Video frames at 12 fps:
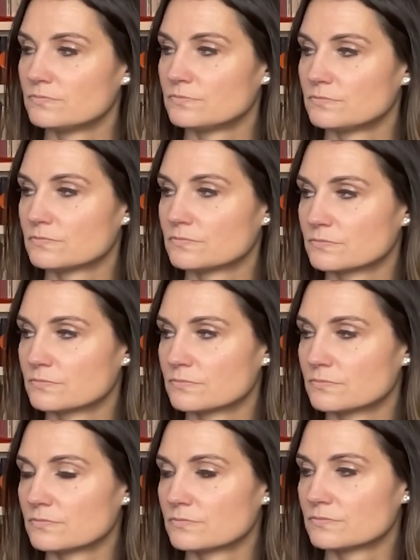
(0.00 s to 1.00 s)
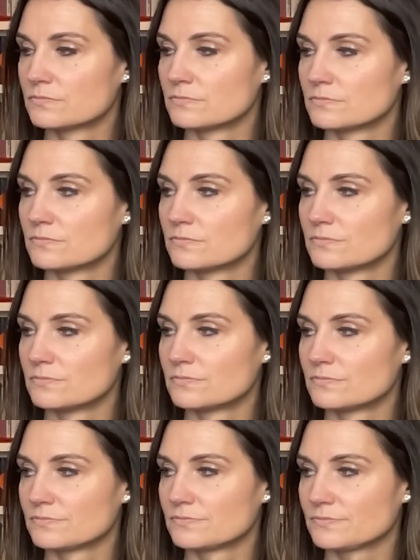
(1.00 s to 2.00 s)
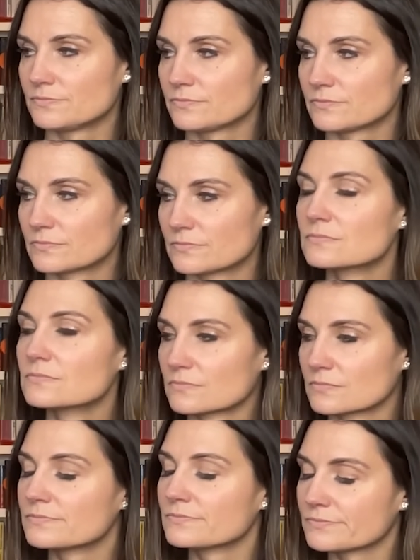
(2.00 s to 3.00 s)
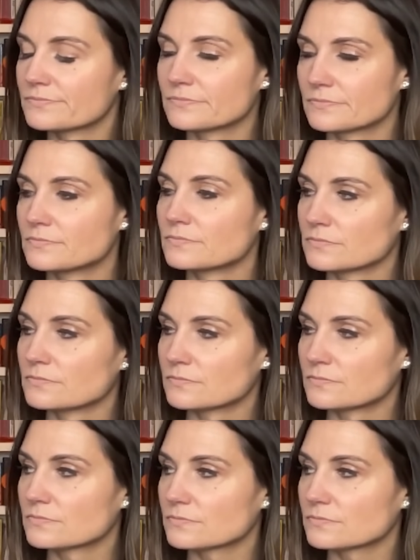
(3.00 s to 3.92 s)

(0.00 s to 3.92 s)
This person isn't speaking.